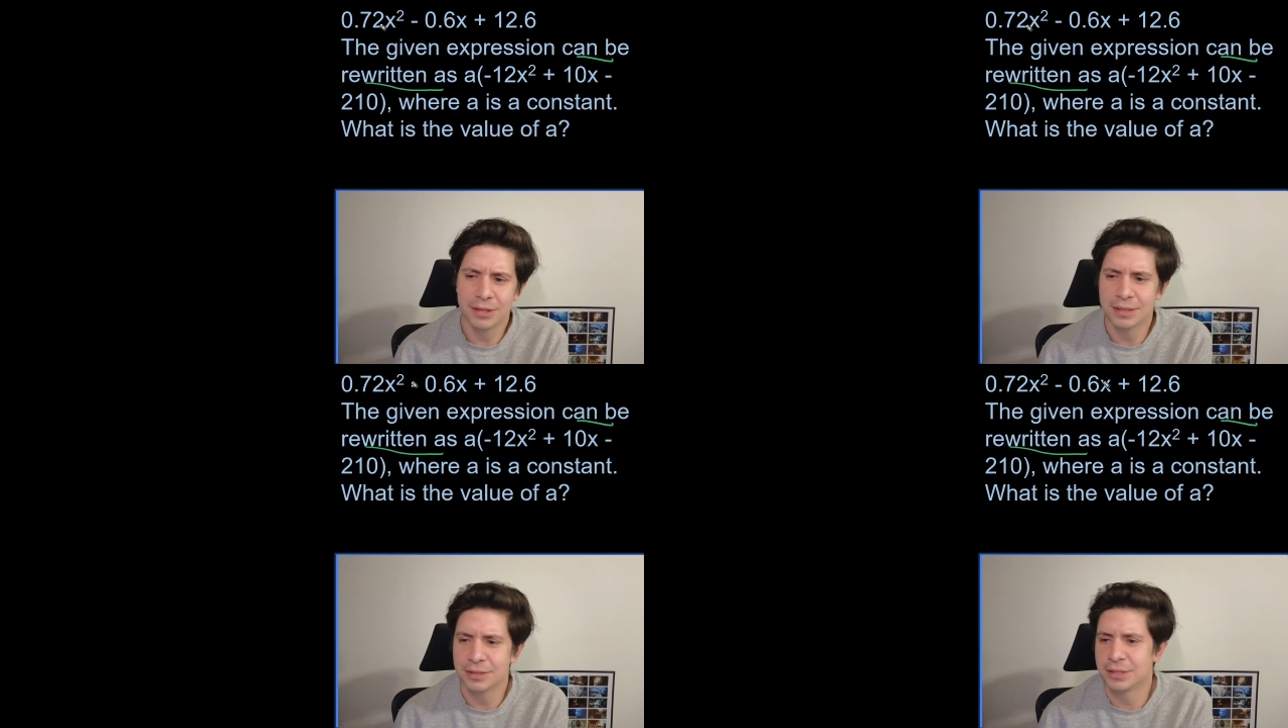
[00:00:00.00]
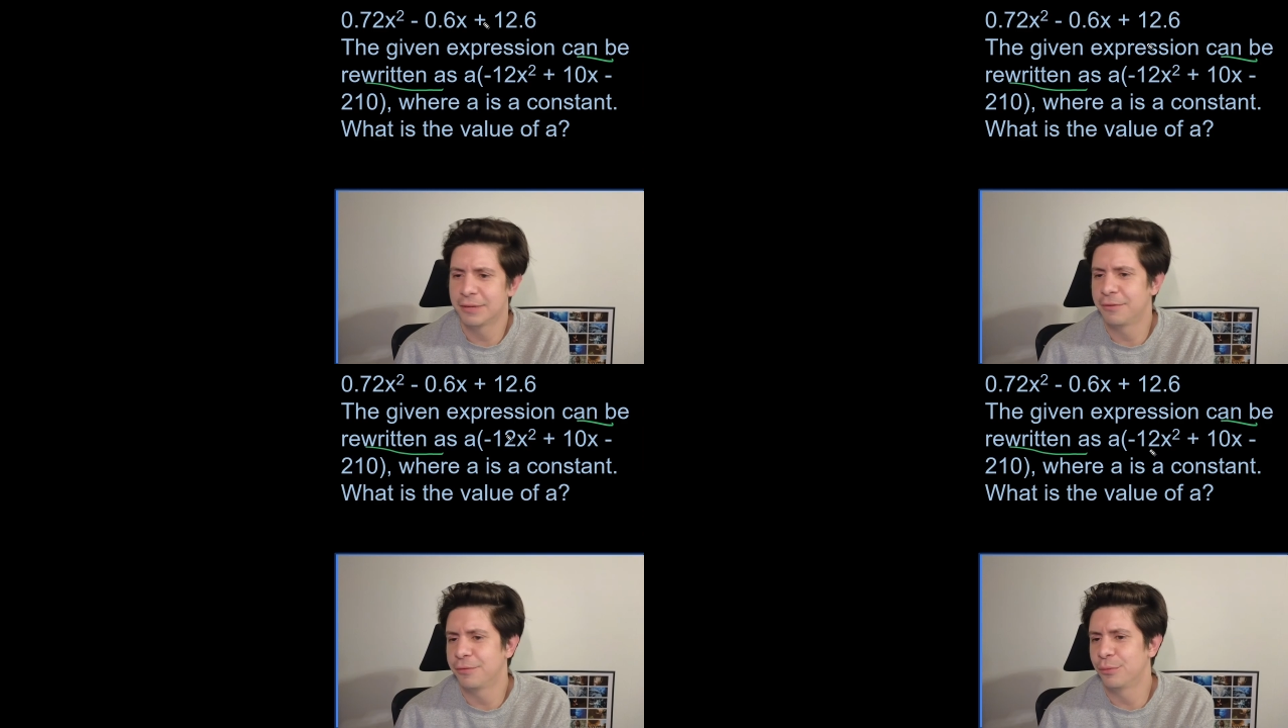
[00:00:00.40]
This is
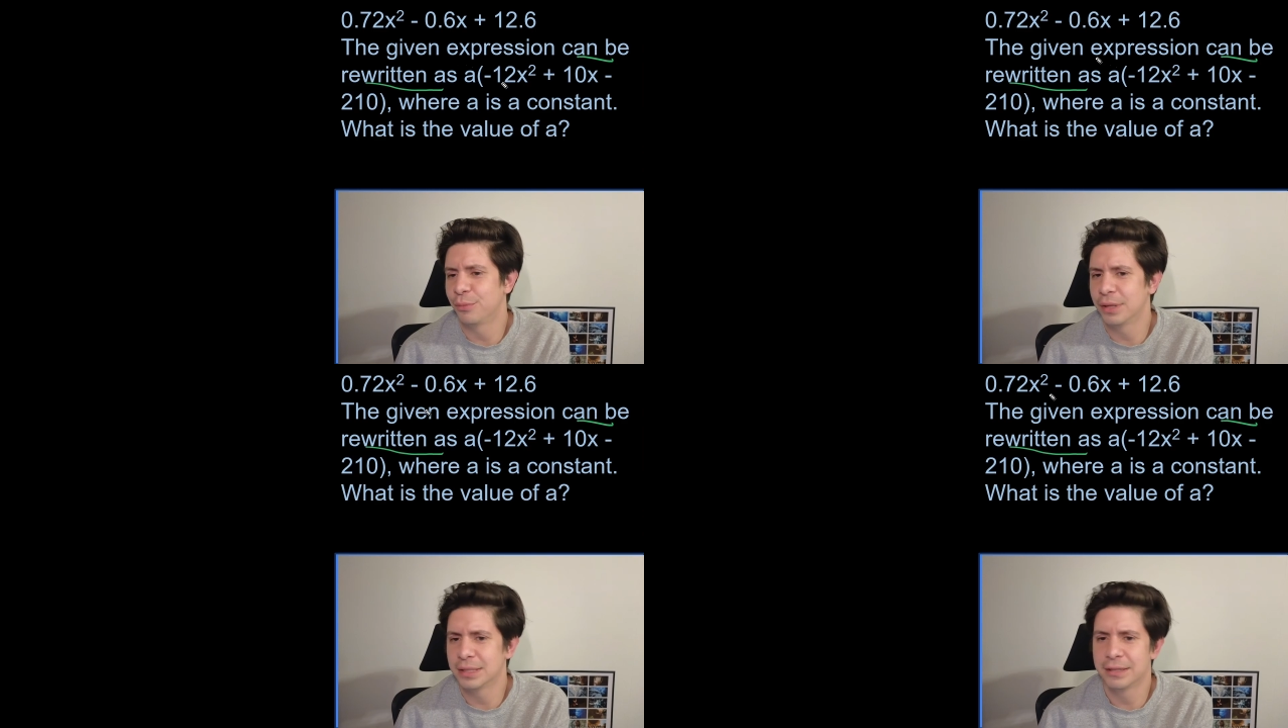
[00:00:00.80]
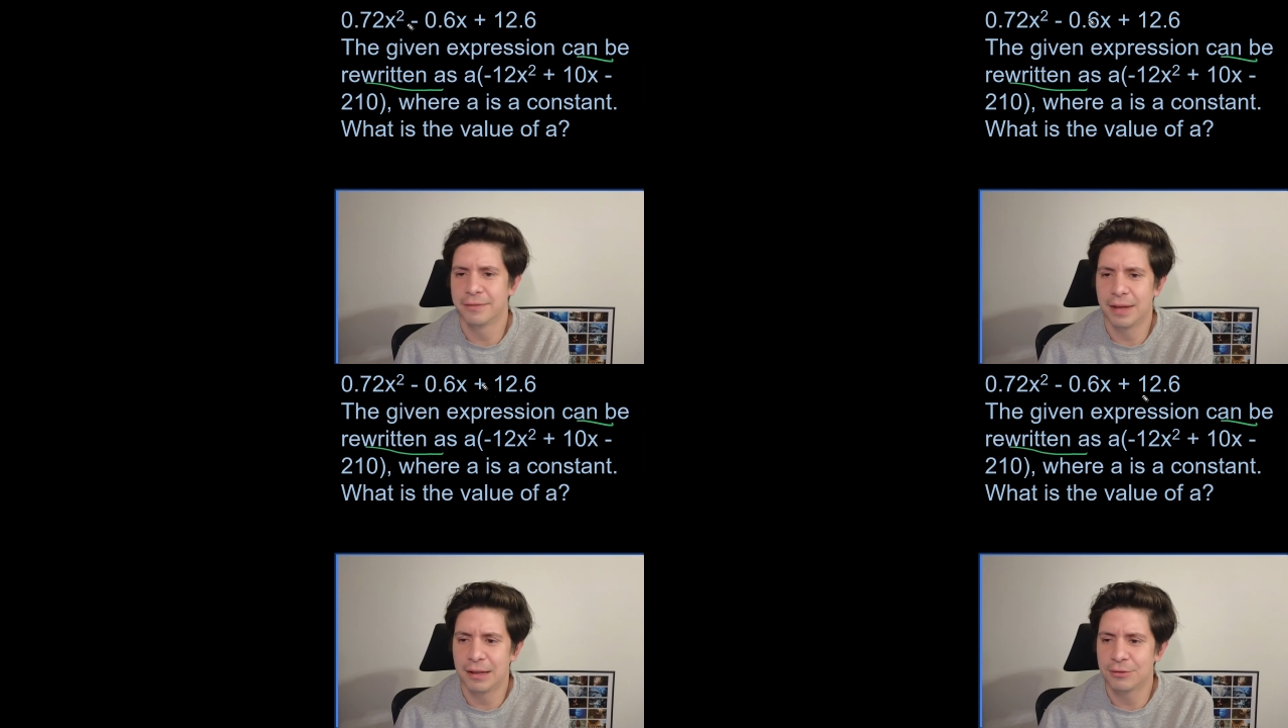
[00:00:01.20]
different from this. The
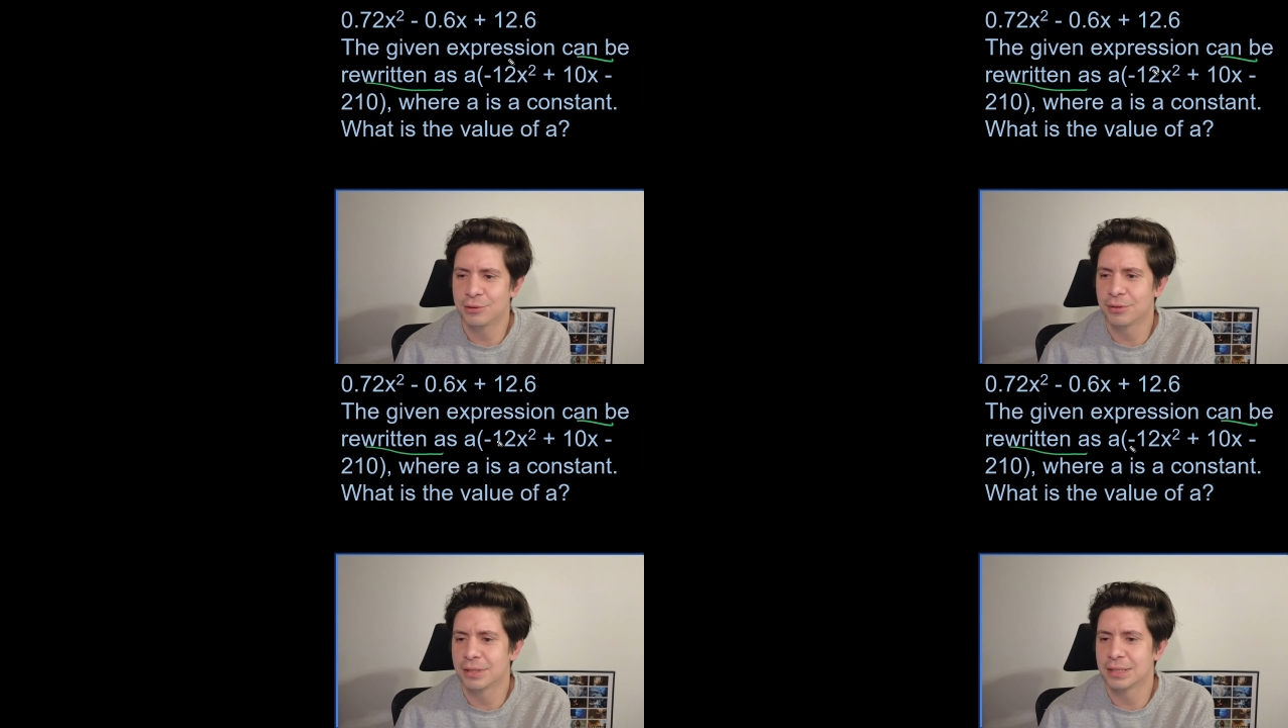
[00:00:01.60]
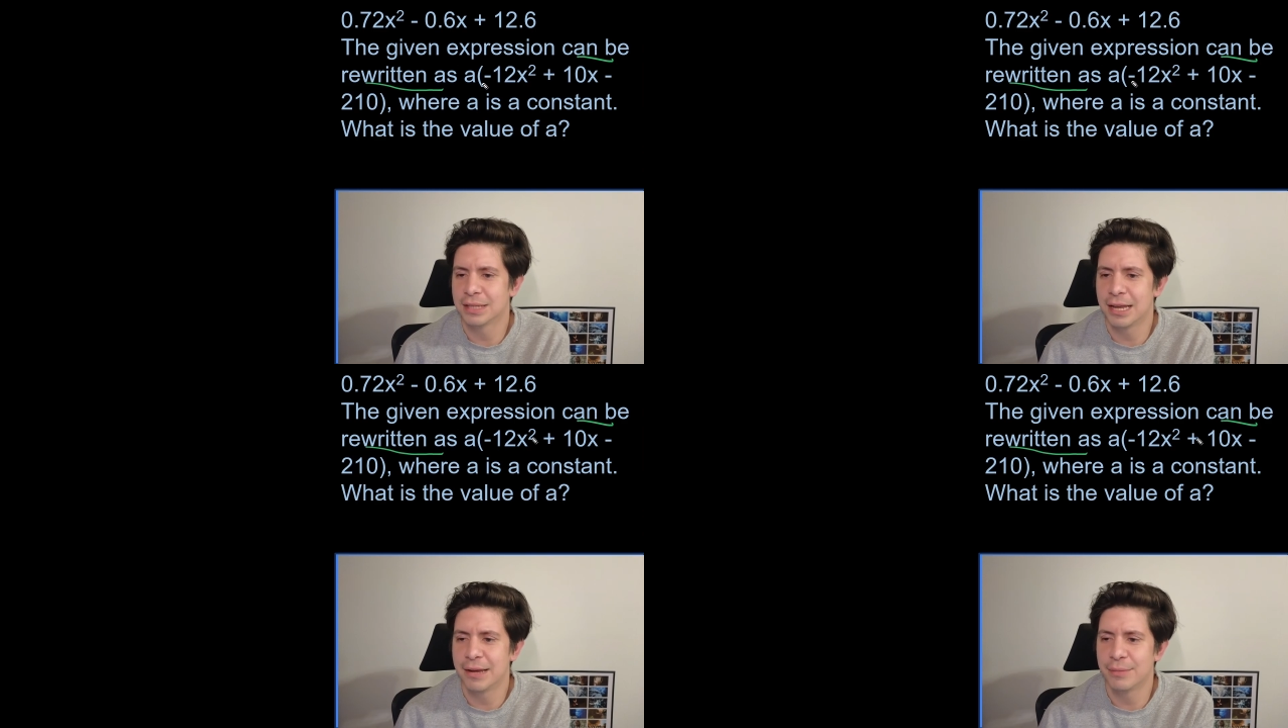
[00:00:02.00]
values aren't the
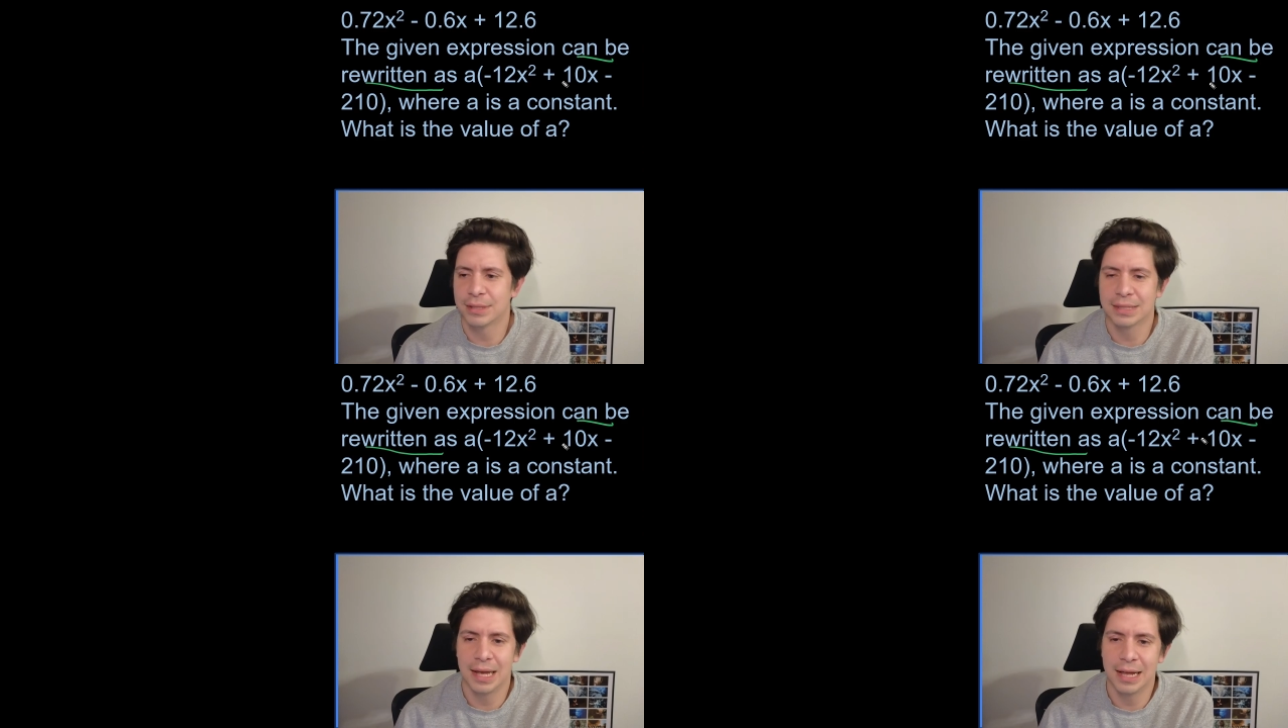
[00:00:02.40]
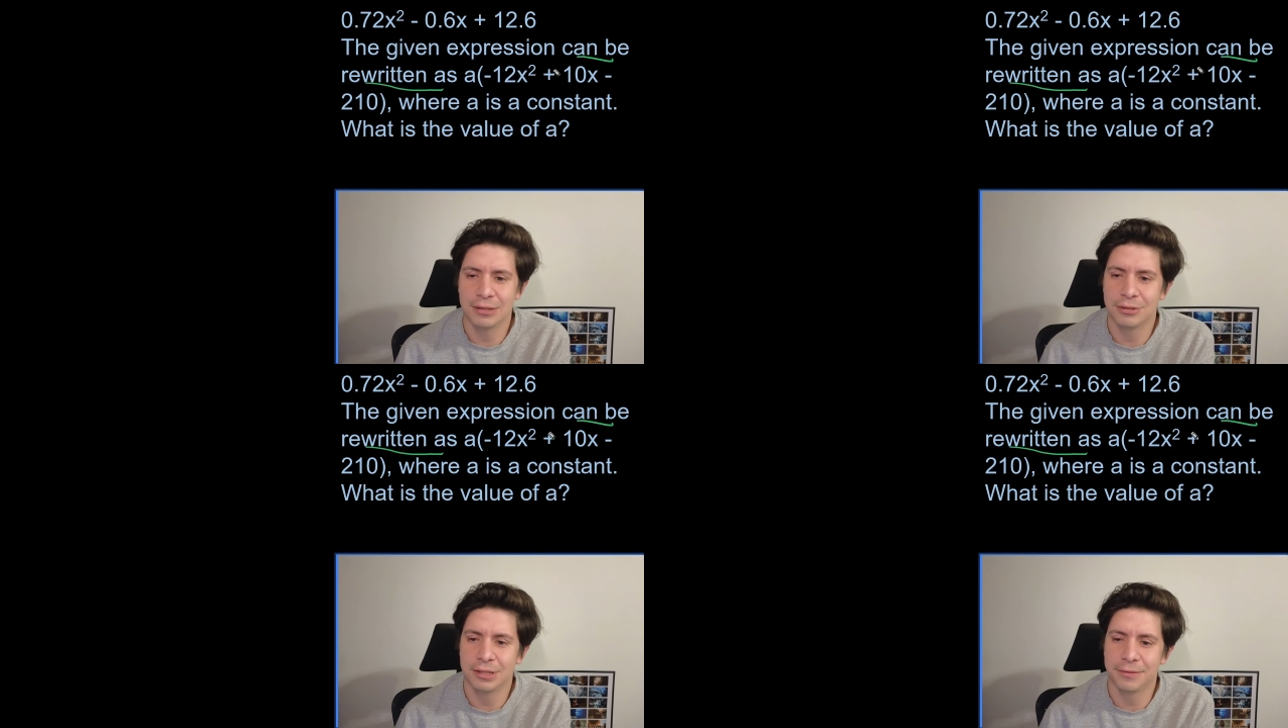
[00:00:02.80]
same. The
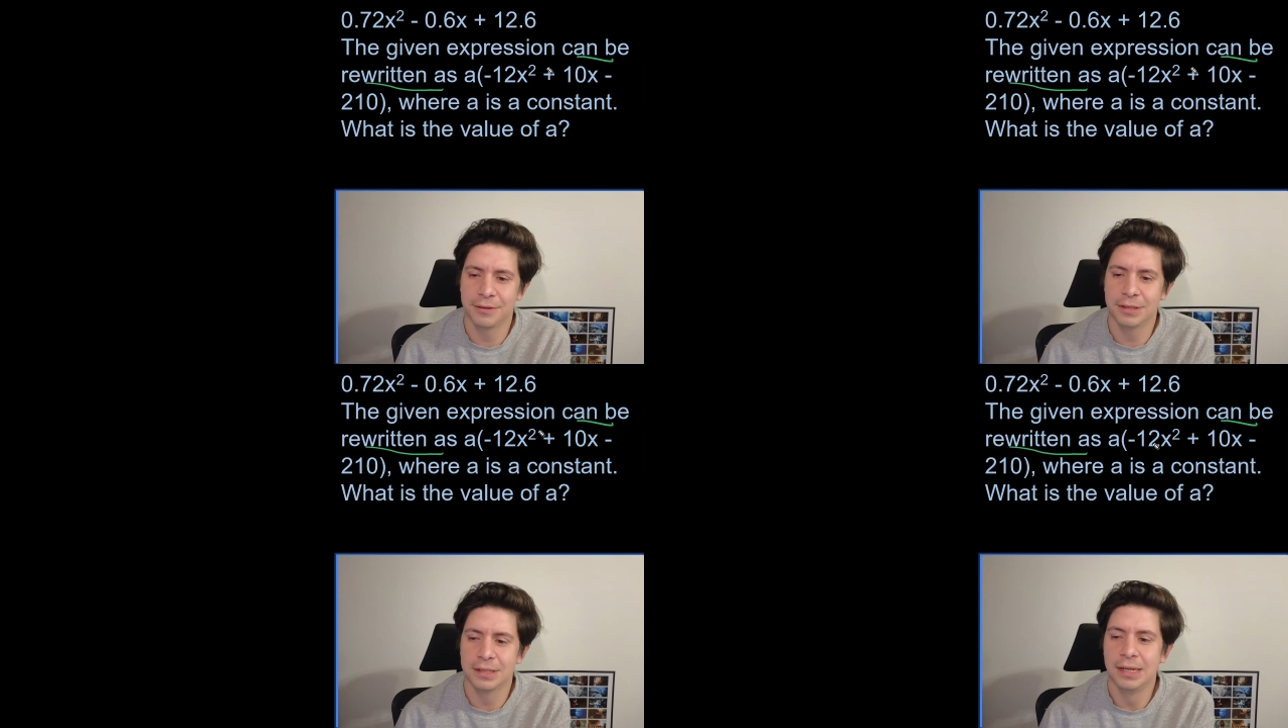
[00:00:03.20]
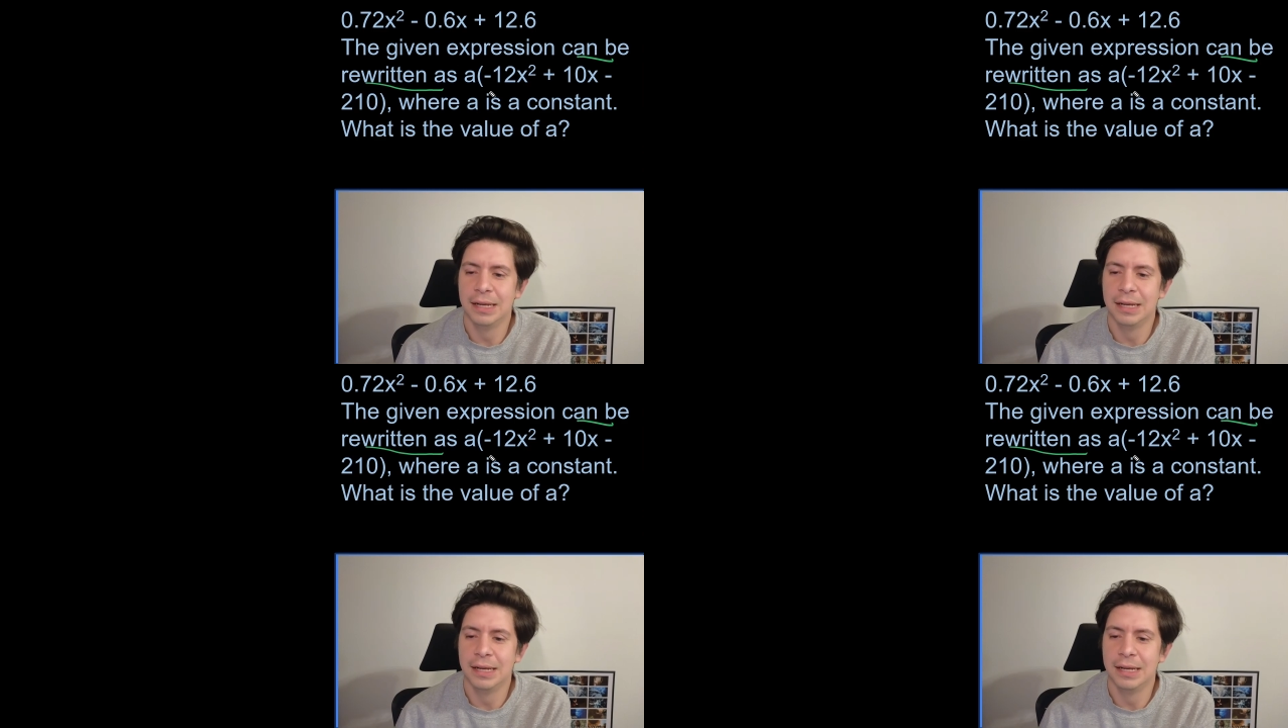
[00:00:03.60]
signs are different.